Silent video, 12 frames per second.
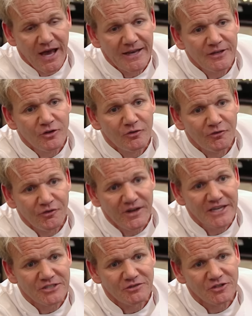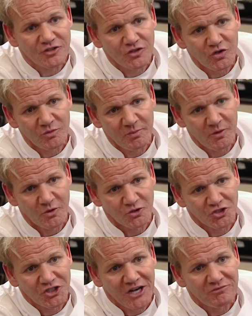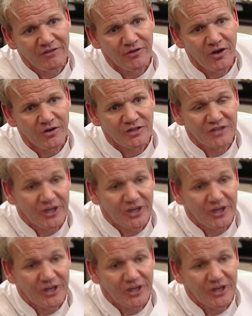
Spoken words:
And in your freezer is store-bought shit raviolis